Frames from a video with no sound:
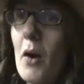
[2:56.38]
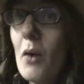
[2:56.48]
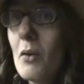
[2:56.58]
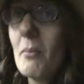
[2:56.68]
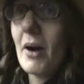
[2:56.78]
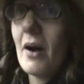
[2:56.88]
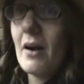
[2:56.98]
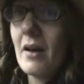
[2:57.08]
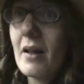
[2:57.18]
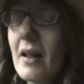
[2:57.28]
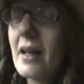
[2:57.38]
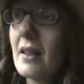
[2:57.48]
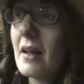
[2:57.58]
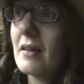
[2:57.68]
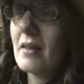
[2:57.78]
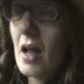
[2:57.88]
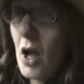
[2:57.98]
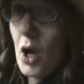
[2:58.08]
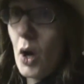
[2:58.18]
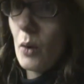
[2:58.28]
my own barn like this
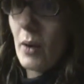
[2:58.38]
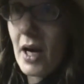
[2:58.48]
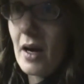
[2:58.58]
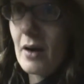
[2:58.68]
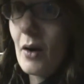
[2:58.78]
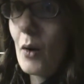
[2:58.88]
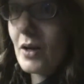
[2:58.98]
where